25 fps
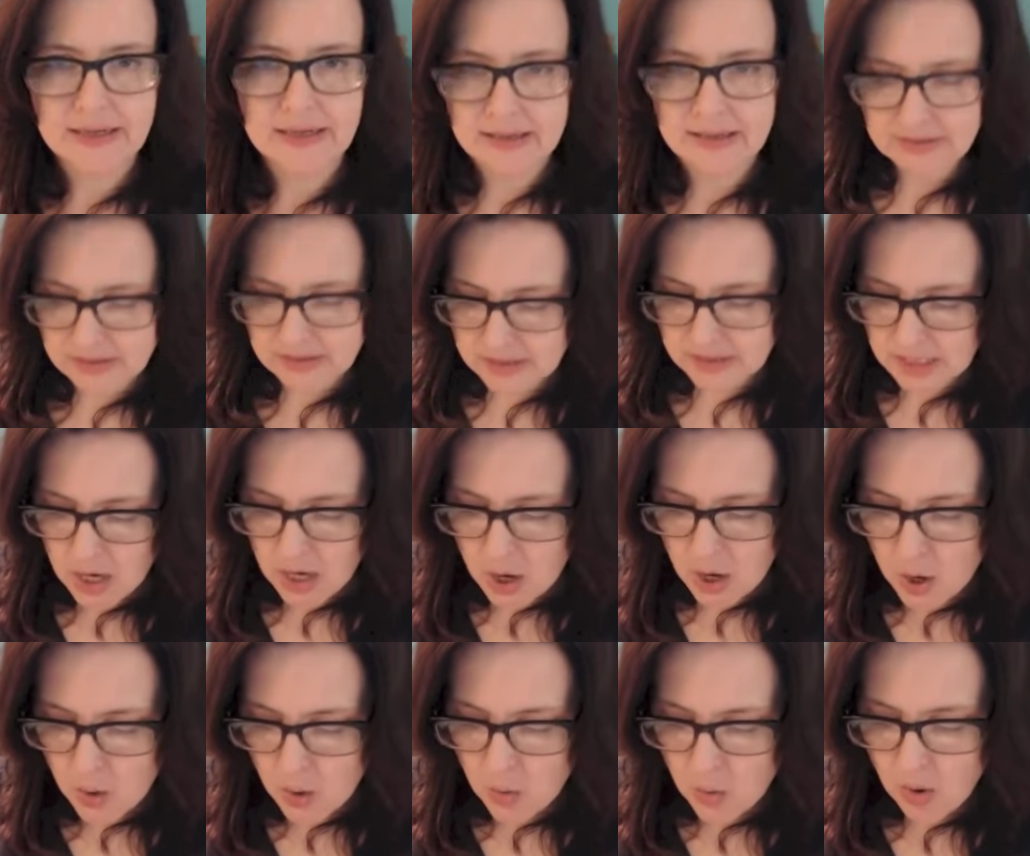
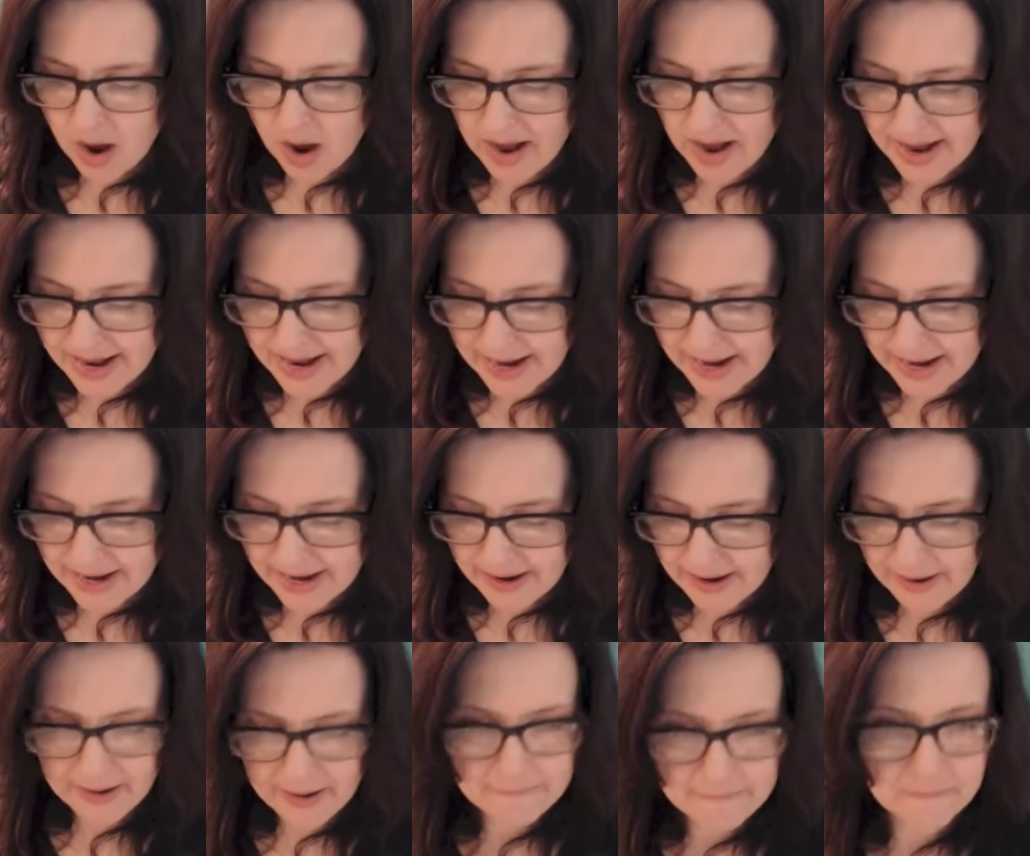So
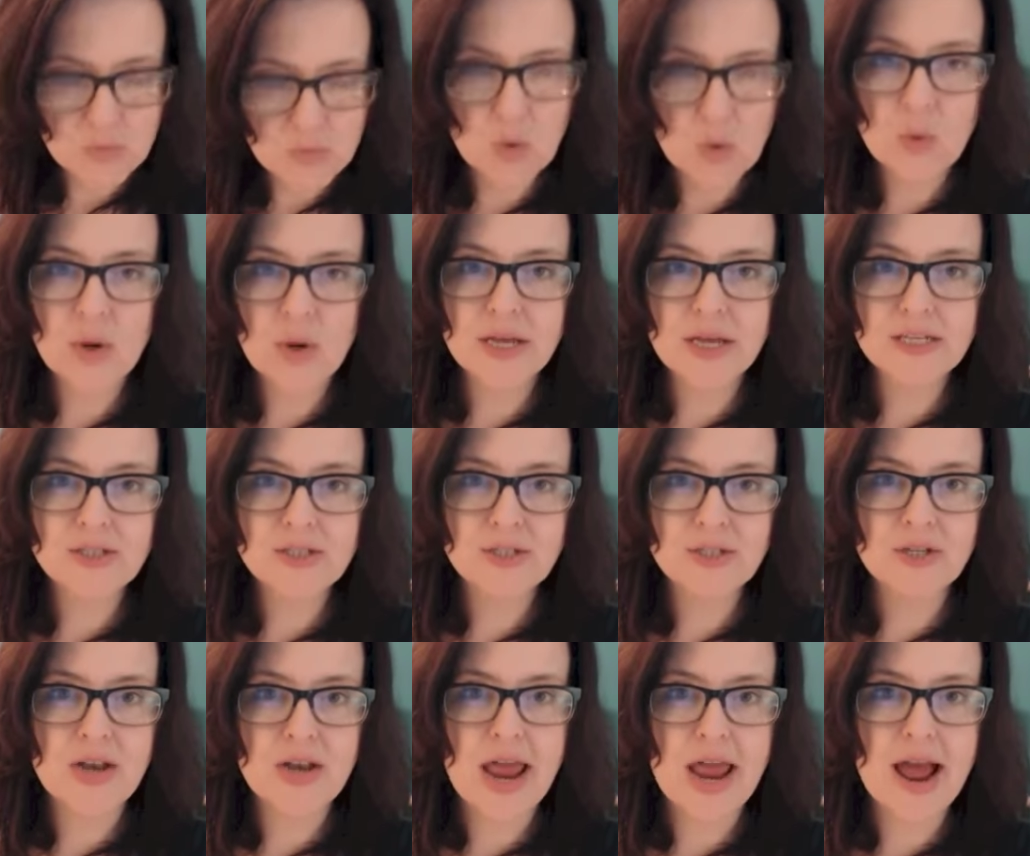I am going
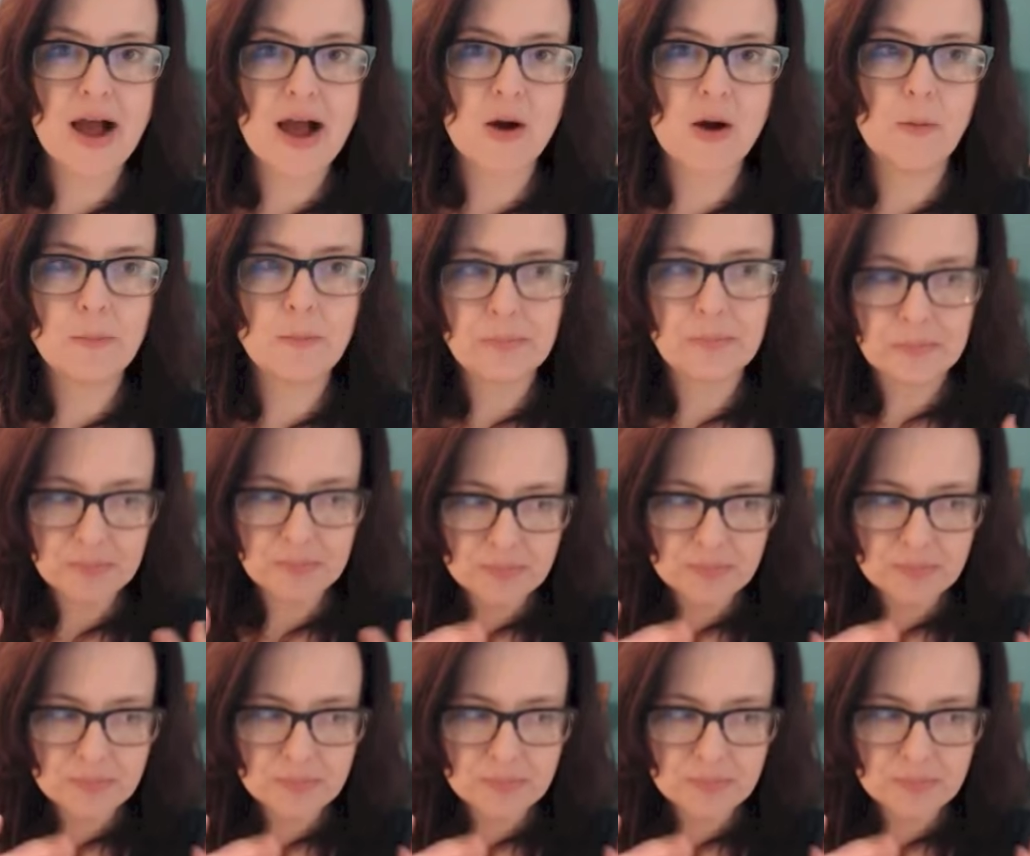to now,